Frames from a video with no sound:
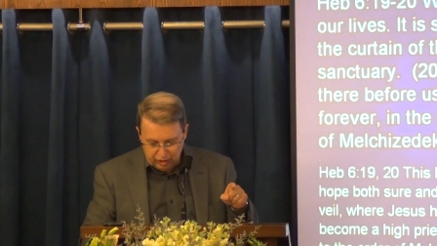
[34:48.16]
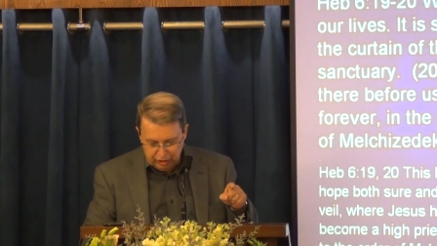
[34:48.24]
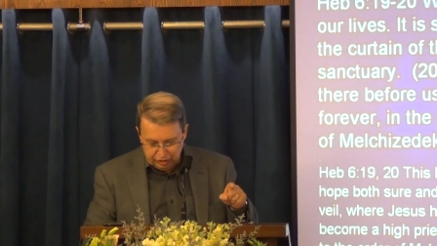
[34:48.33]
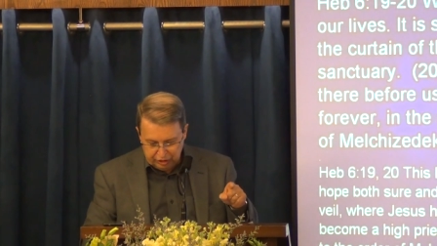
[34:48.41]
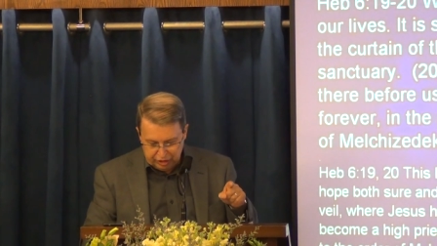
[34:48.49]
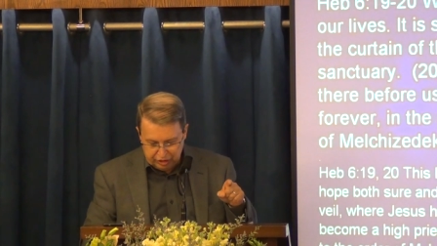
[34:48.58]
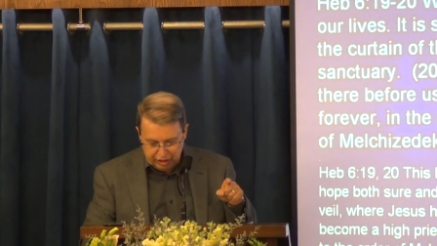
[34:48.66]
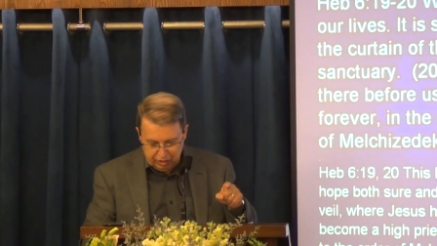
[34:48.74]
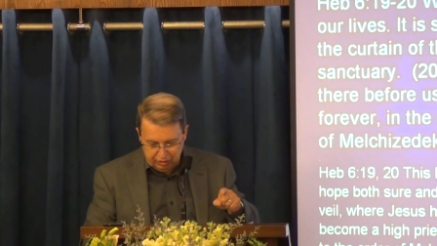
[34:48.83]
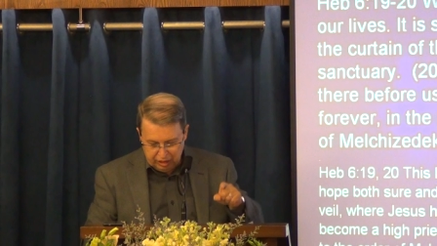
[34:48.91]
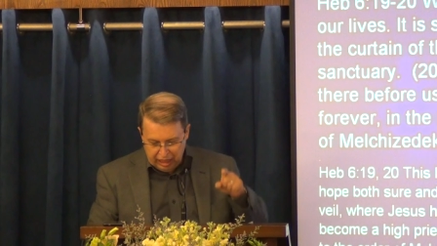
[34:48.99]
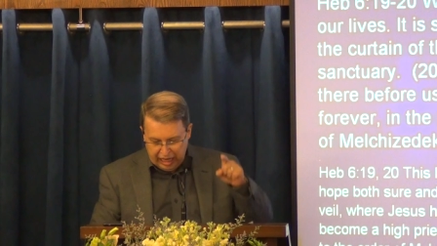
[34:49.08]
it says
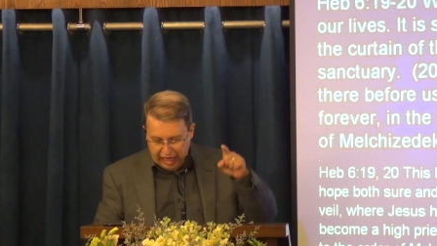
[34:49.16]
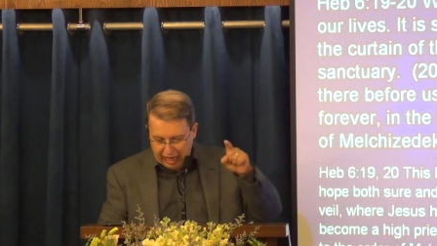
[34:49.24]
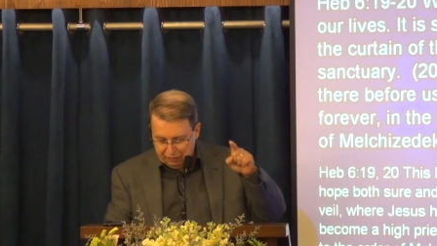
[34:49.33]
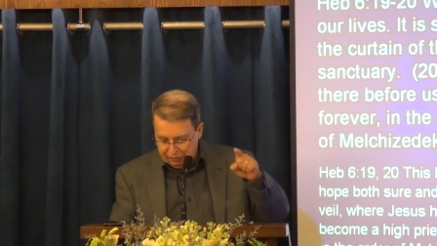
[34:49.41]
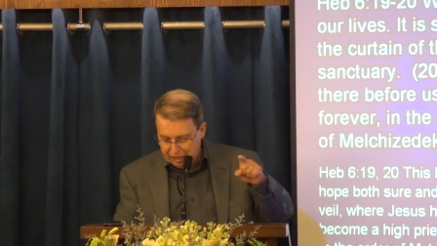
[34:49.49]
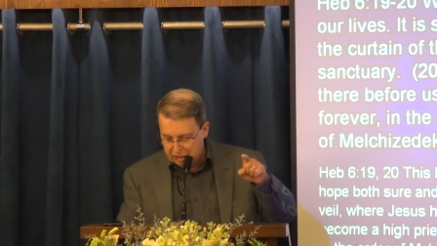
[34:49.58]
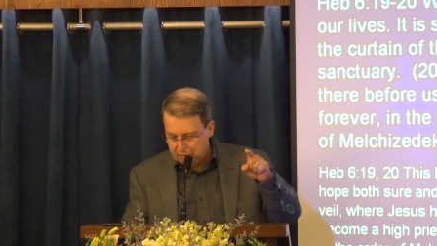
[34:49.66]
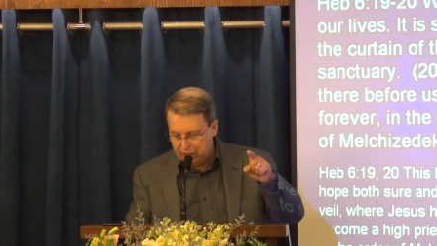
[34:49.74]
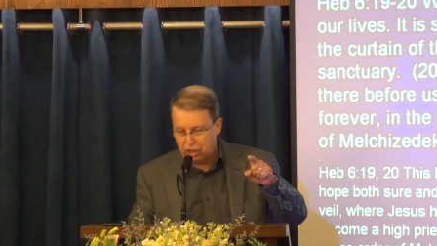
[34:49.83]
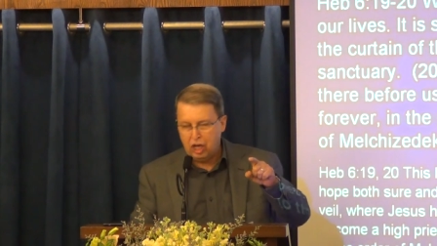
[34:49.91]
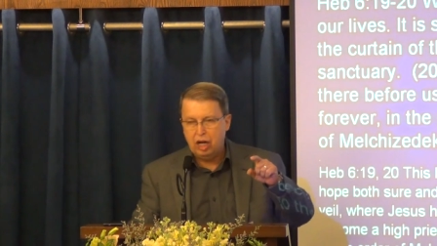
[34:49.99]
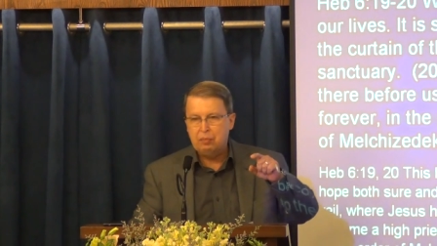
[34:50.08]
here, having
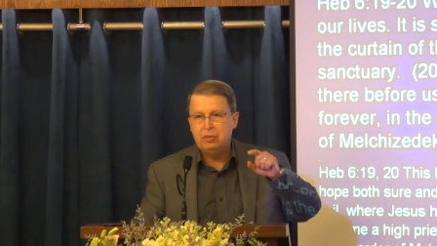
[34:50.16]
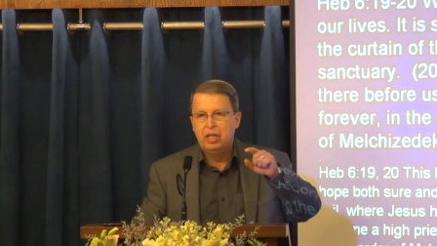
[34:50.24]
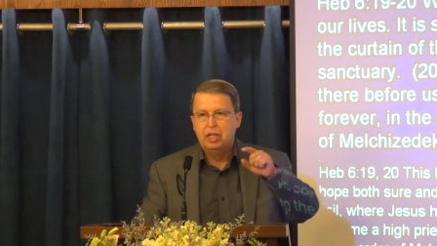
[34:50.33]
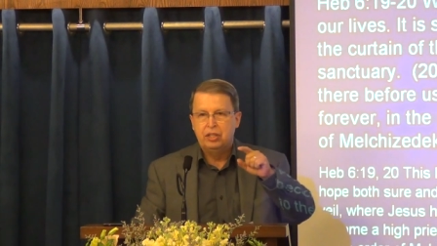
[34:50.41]
become,